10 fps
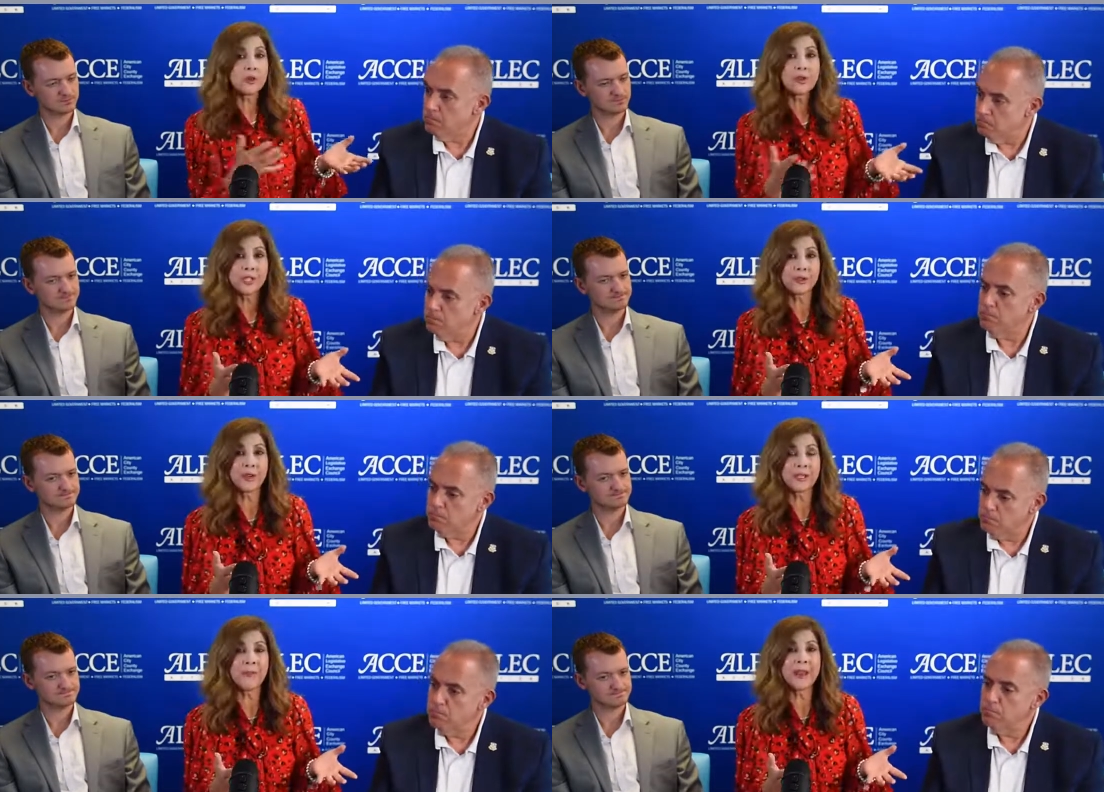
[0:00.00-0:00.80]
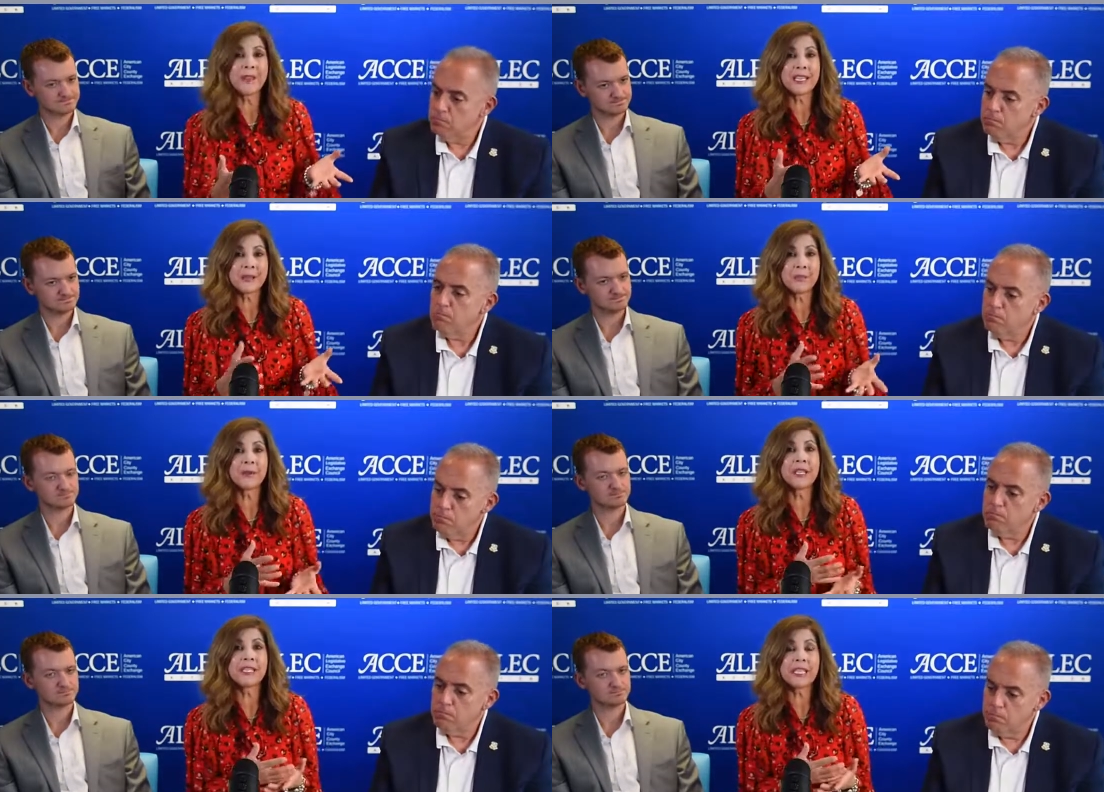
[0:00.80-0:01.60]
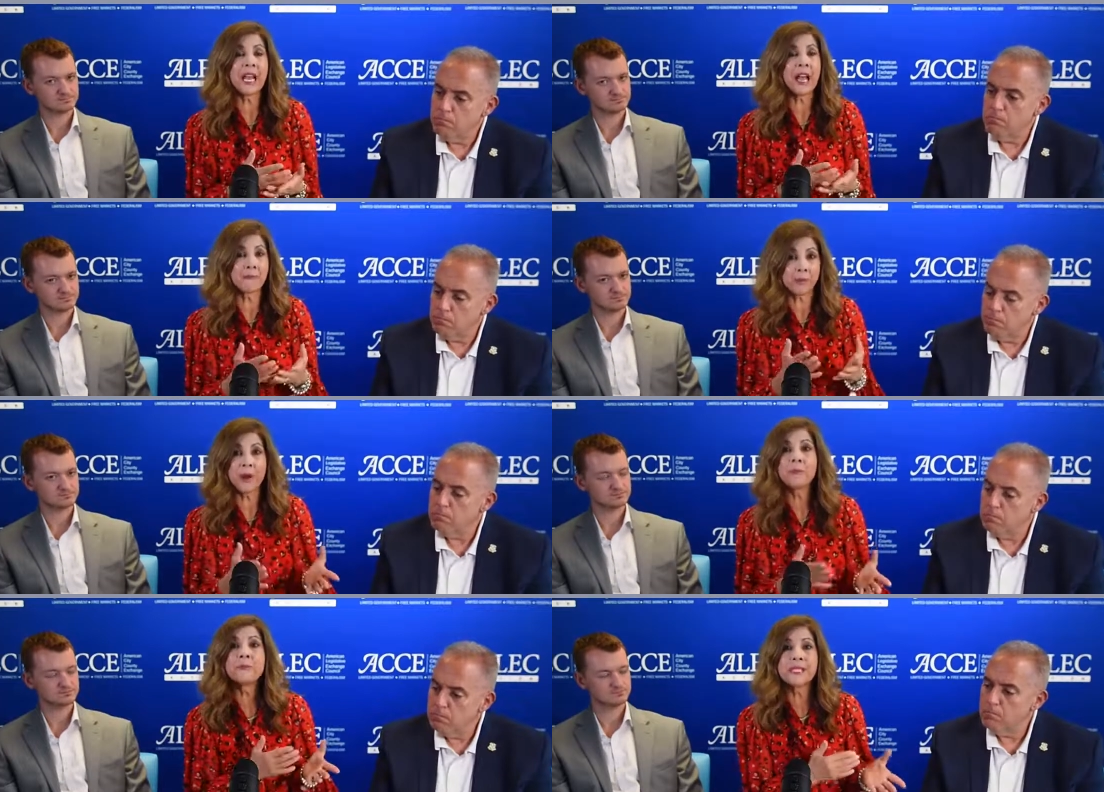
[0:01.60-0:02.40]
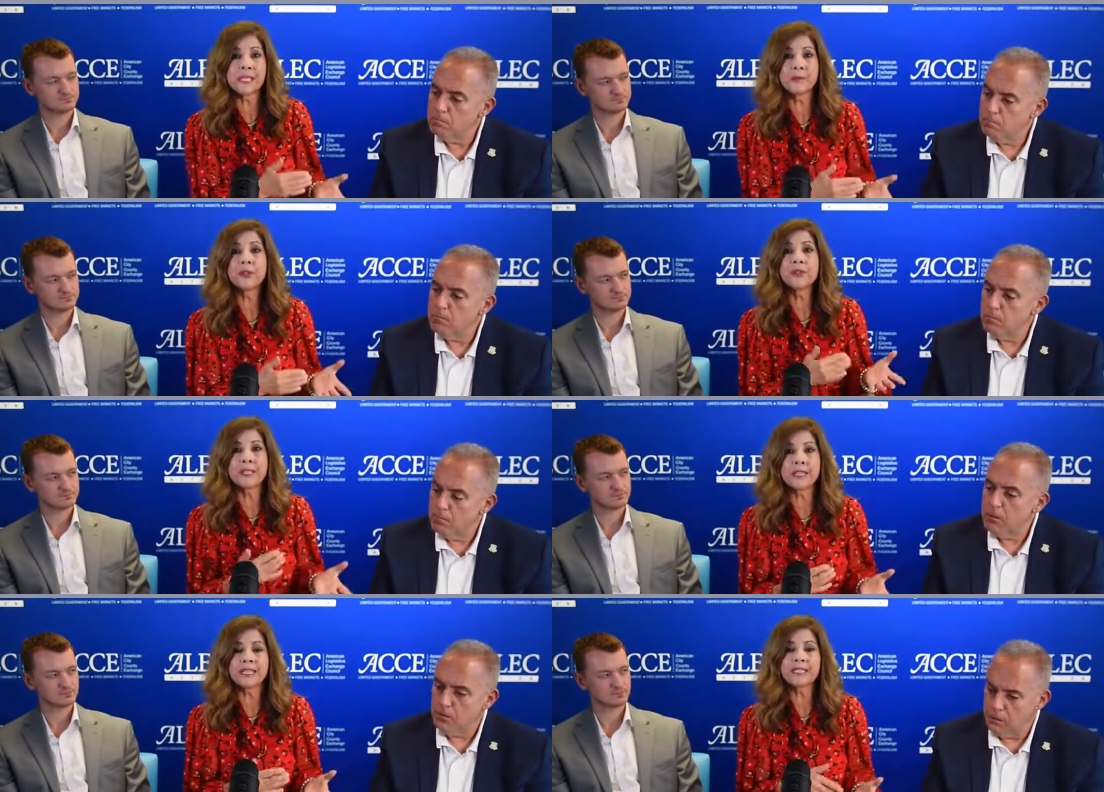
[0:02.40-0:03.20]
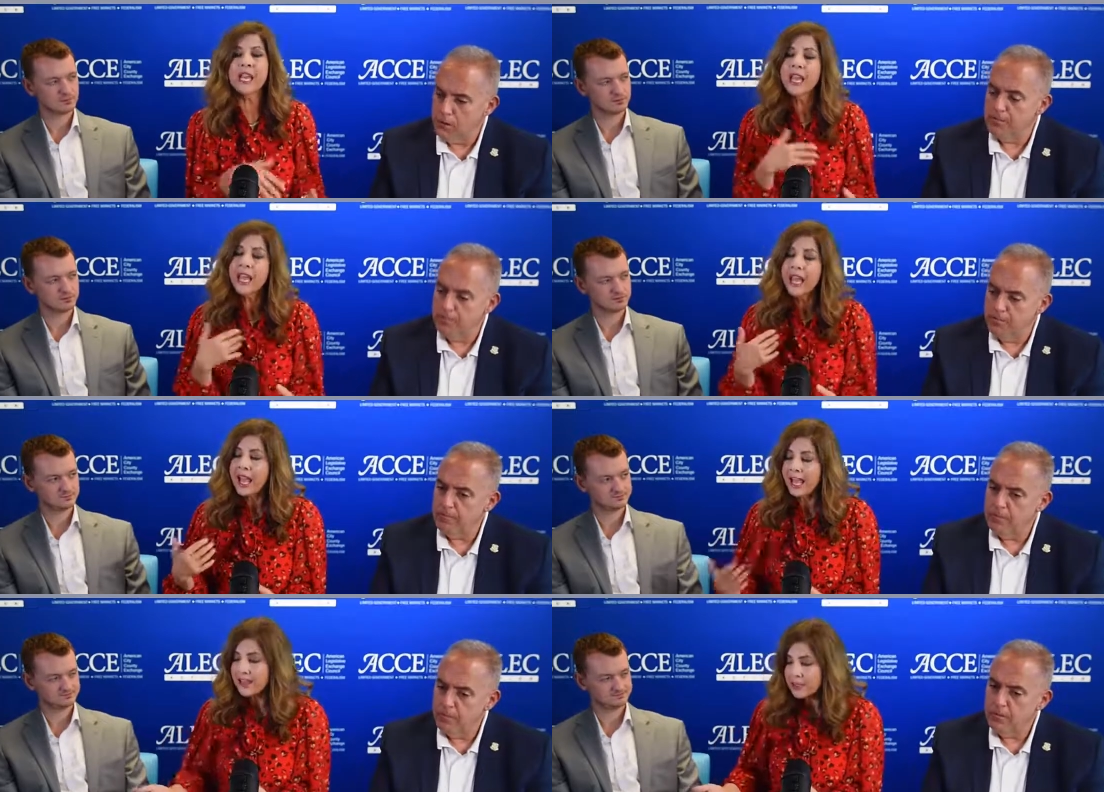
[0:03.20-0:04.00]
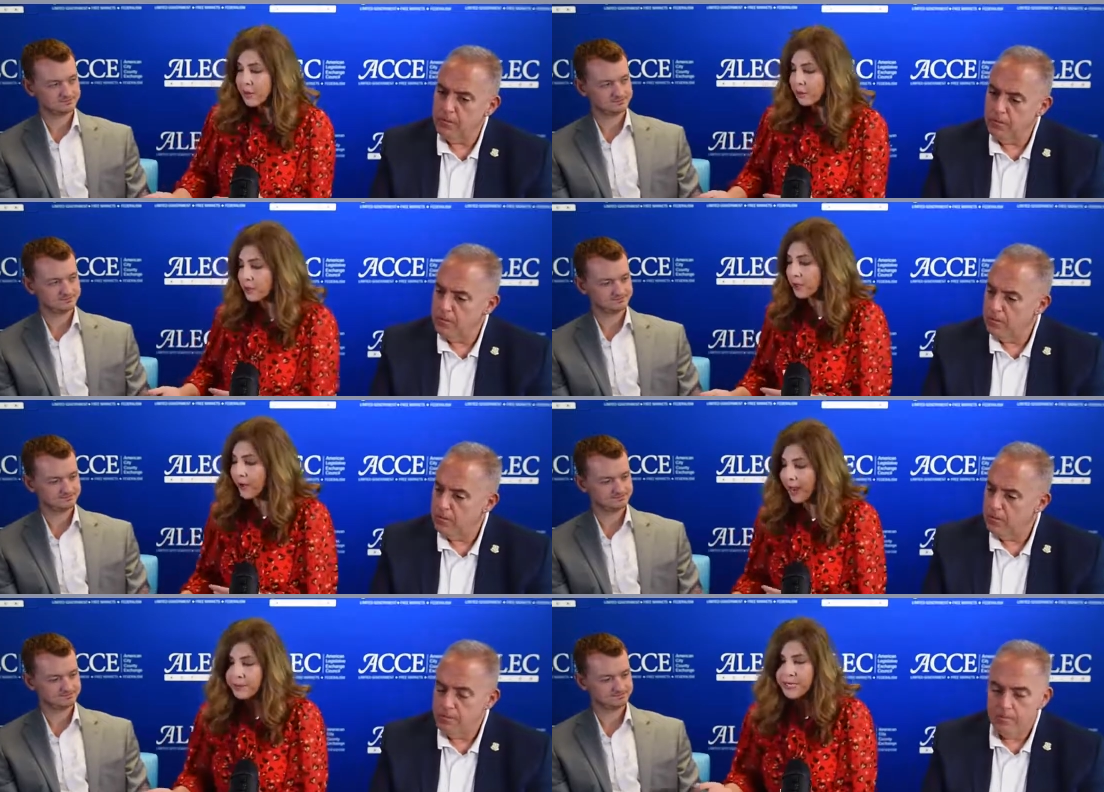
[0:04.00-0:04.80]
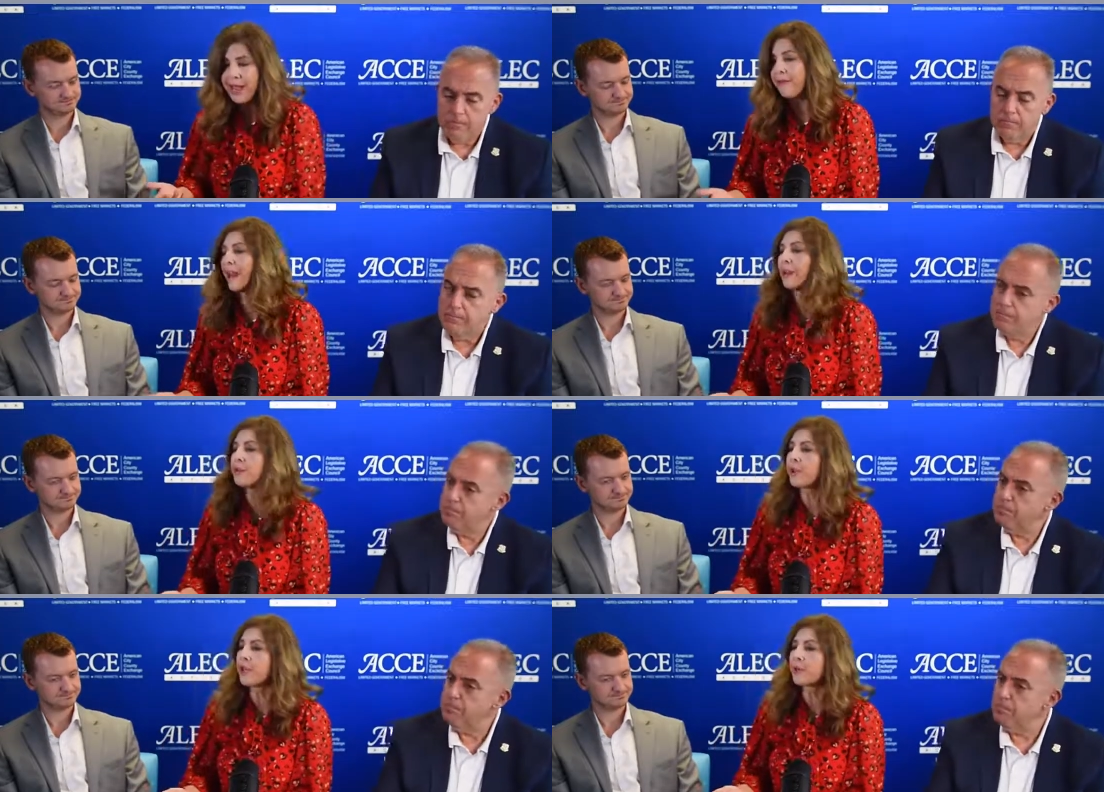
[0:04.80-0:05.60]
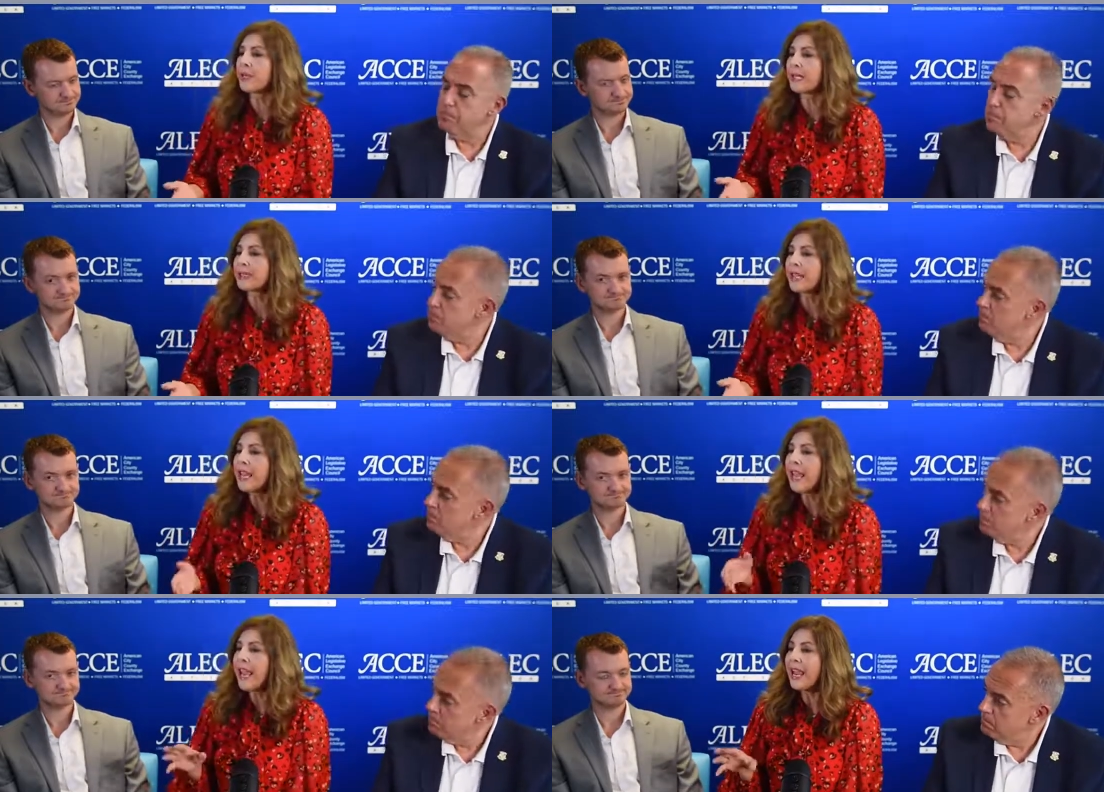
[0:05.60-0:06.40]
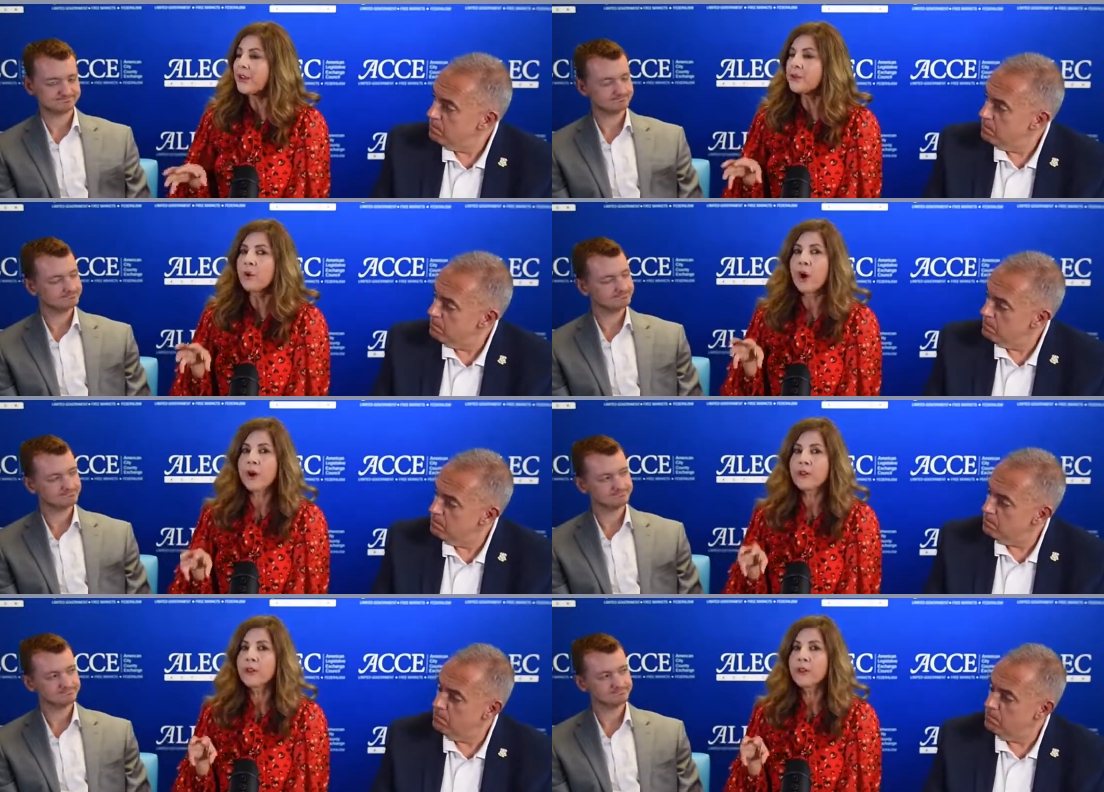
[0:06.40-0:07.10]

Speaker 1: districts may be experiencing problems similar to this. Sure. And that's why we're so happy to have Andrew here because, Andrew, are there